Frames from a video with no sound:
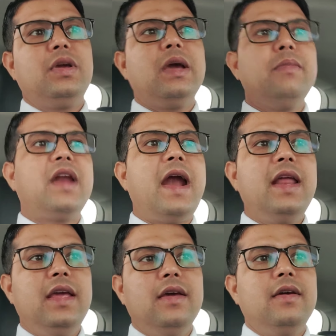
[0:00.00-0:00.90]
became
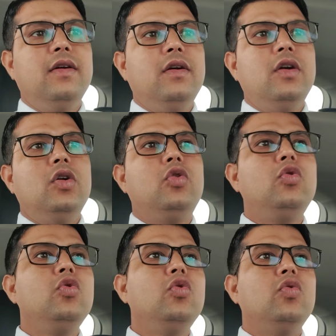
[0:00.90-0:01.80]
ready
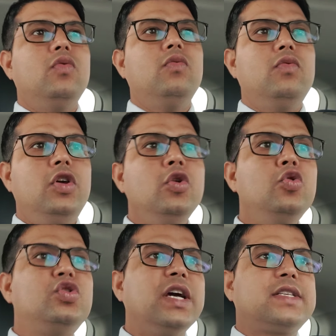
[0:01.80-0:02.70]
to do
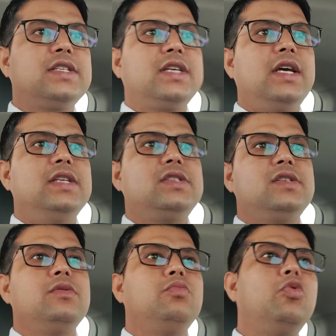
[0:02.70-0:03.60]
huge
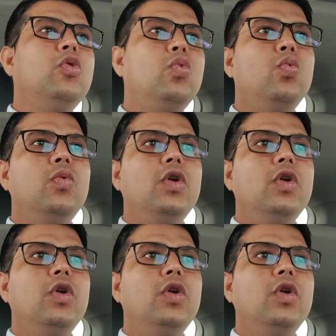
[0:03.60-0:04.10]
exercise, pull